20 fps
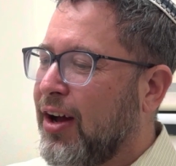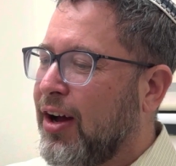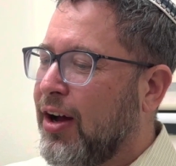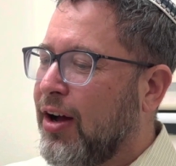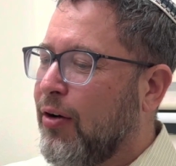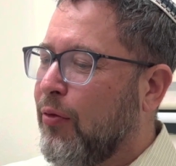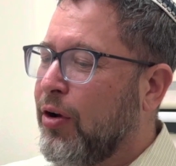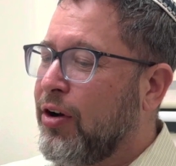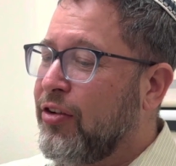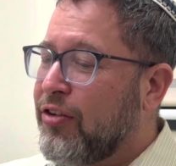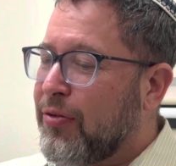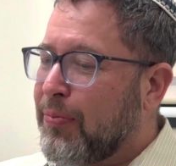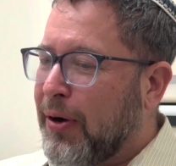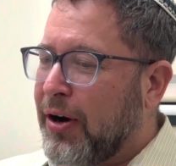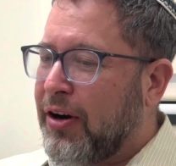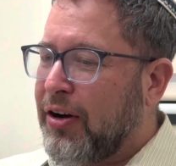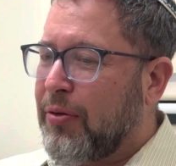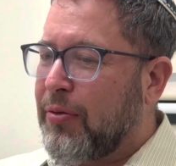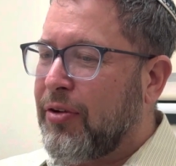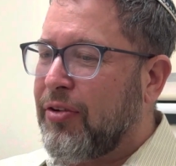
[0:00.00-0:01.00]
What
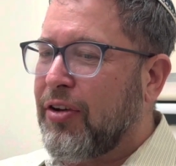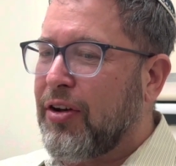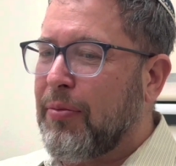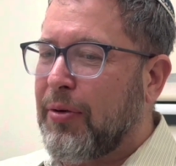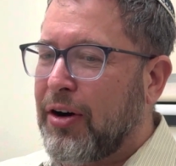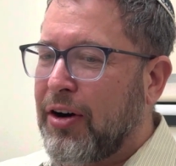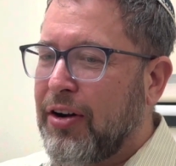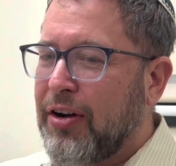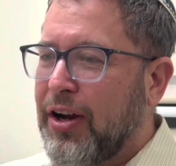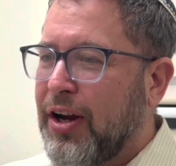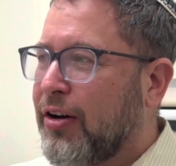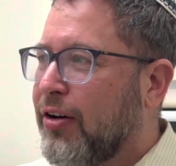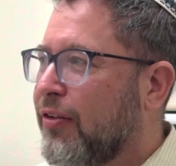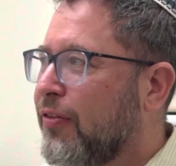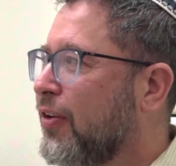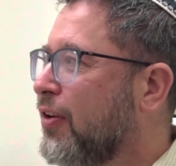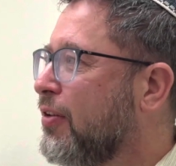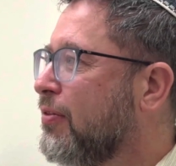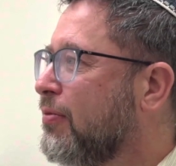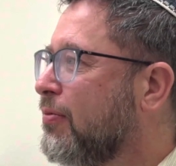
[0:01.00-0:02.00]
inspired it was a Gemara in
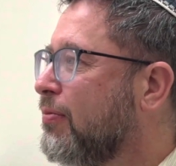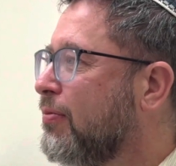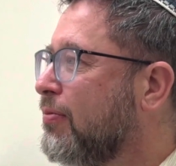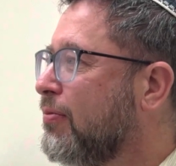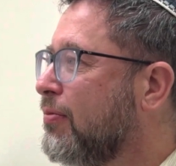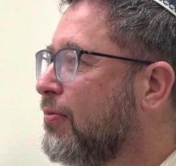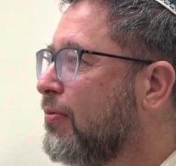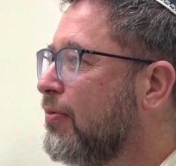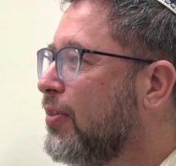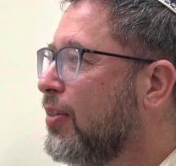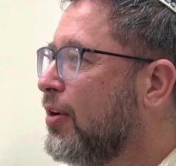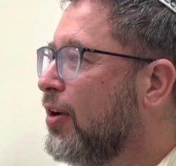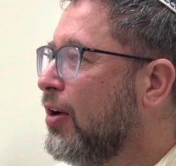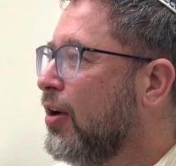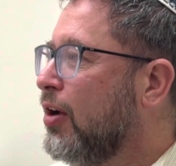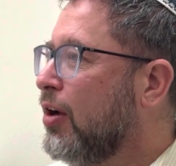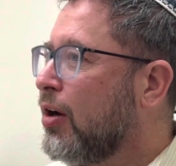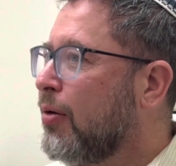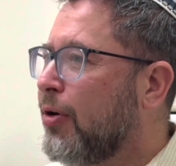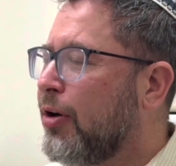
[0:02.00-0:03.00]
Eruvin.
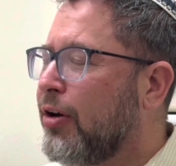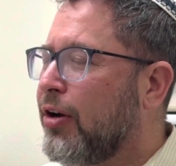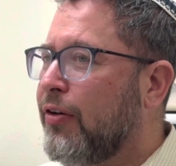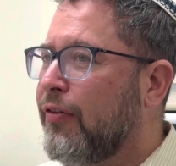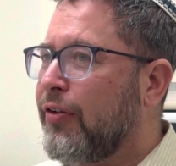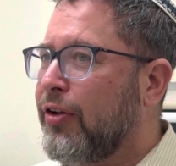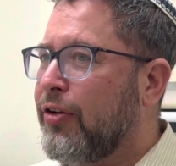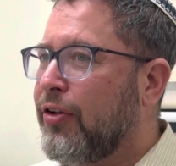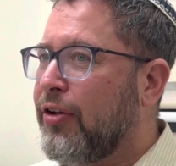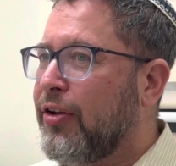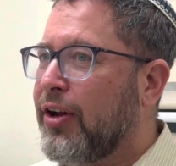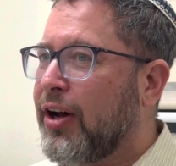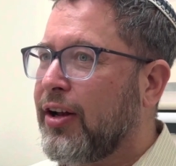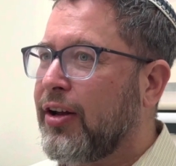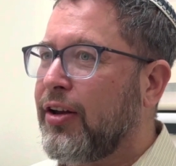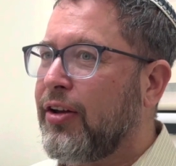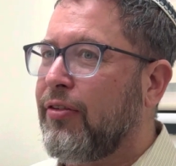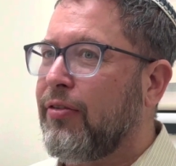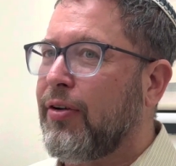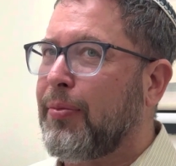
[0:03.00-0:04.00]
Gemara in Eruvin and
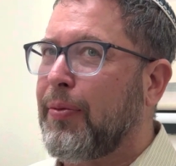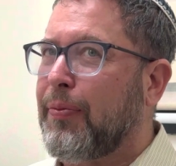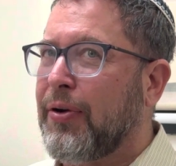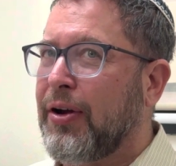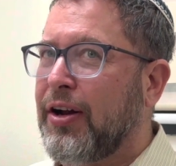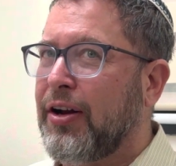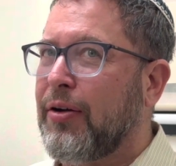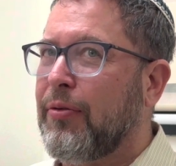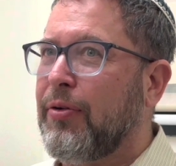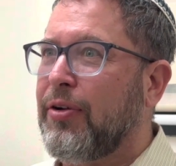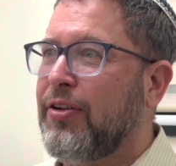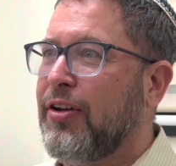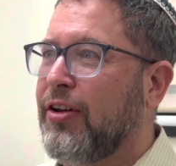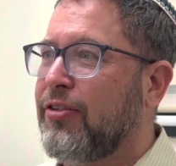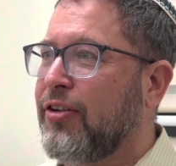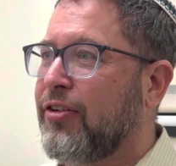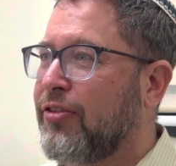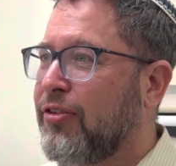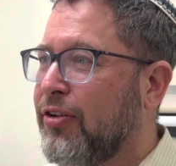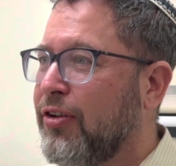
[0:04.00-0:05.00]
Daled, Rabbi Preda would teach
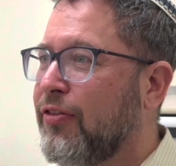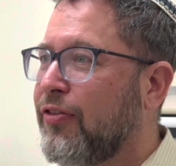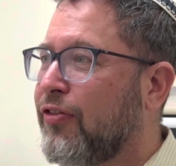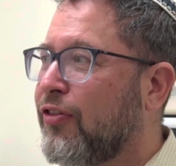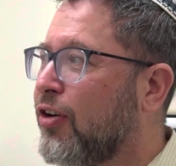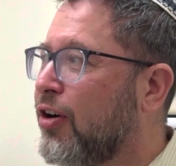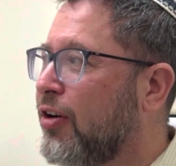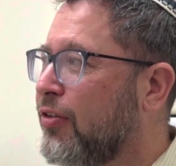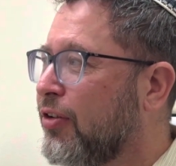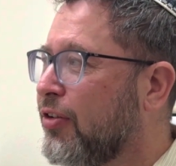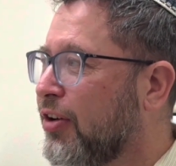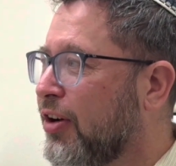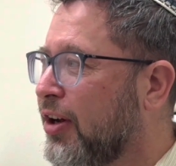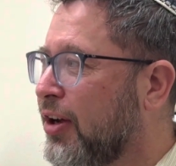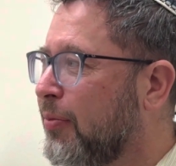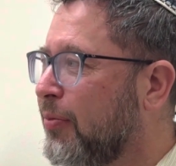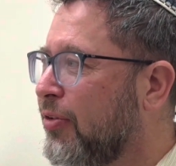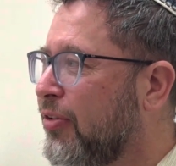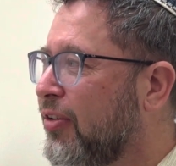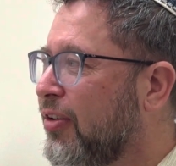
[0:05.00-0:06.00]
a student 400
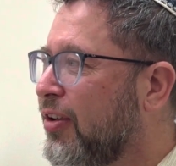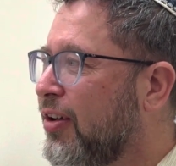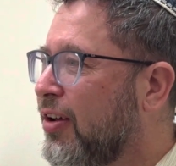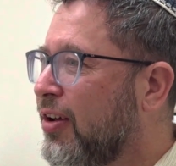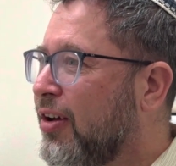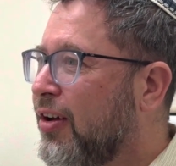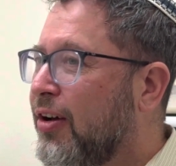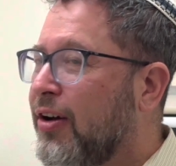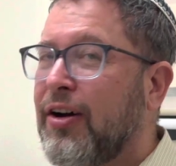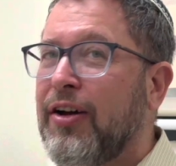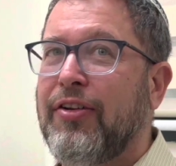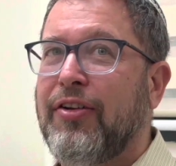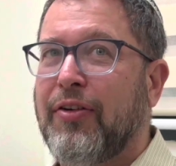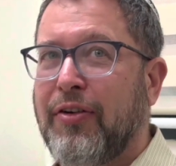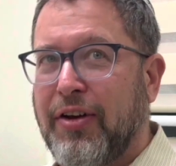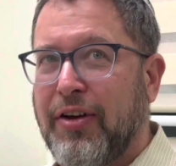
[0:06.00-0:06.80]
times until he